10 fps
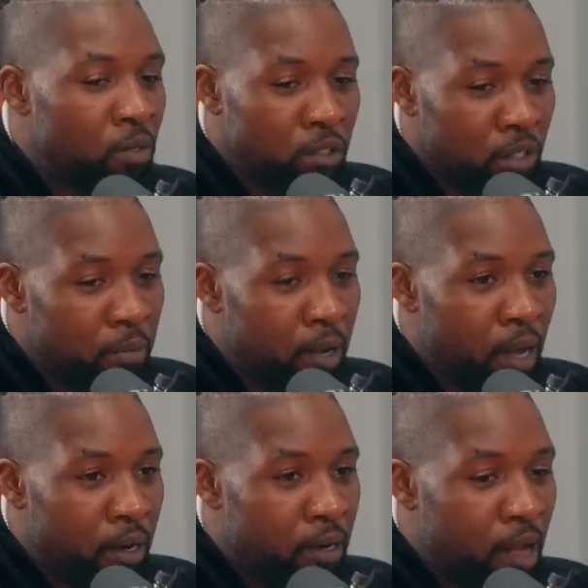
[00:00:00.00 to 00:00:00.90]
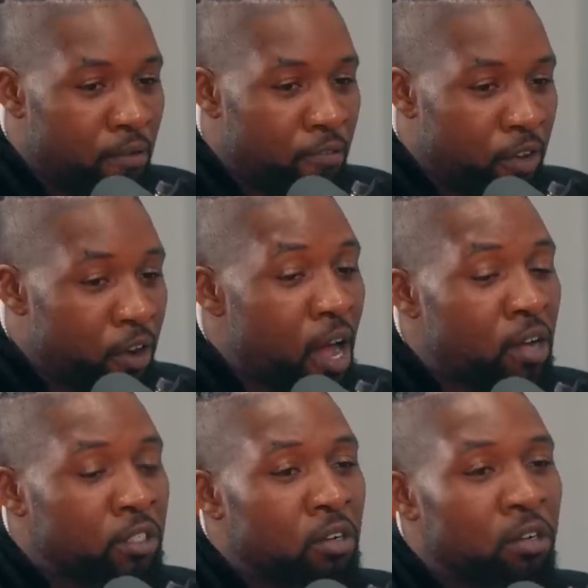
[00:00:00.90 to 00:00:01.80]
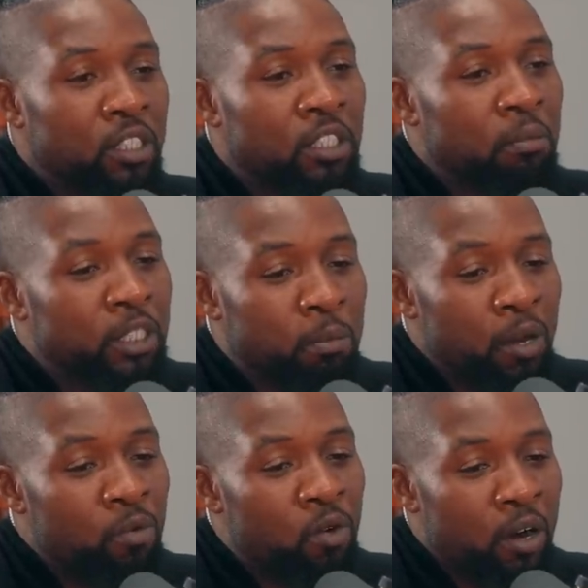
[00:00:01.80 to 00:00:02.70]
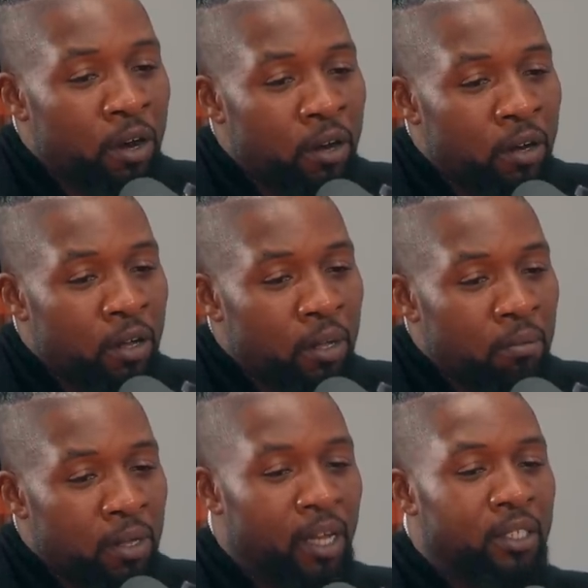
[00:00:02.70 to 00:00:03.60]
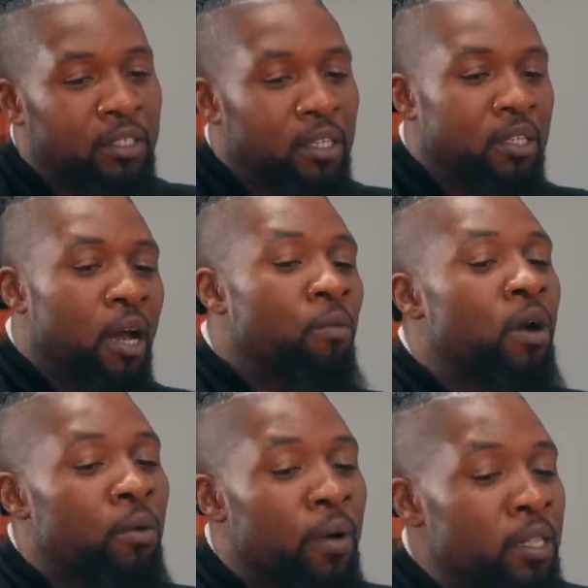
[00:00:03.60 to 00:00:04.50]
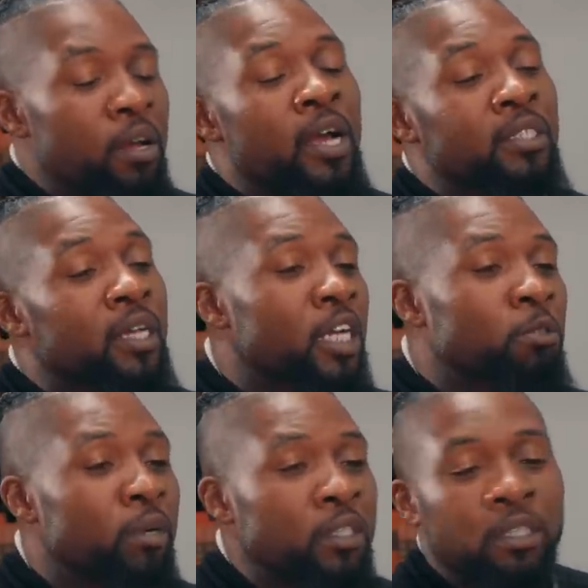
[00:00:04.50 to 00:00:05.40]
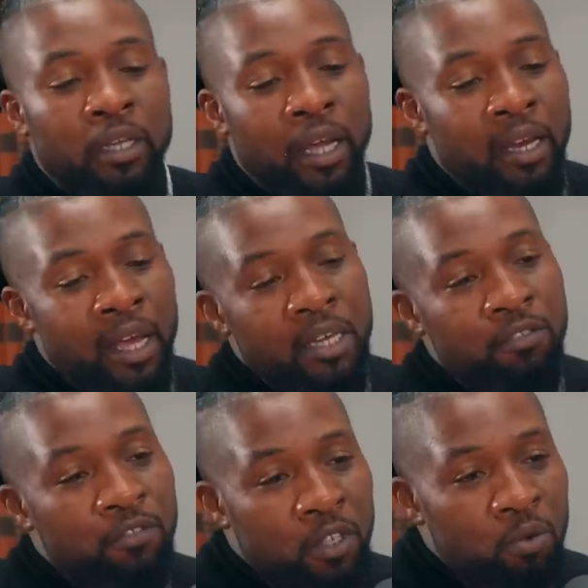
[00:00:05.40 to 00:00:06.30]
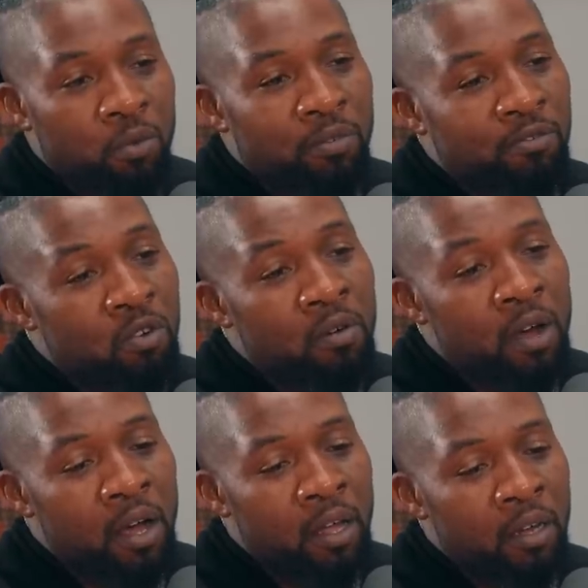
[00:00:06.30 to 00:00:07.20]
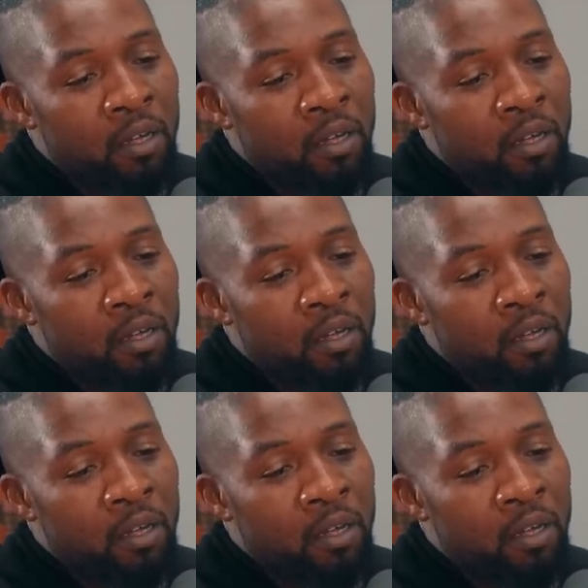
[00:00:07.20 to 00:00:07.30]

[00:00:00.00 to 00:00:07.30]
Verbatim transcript: want you to buy now for your yeah. household. It should be spring water. Spring because water. see that water right there has an expiration date and it's filled with fluoride,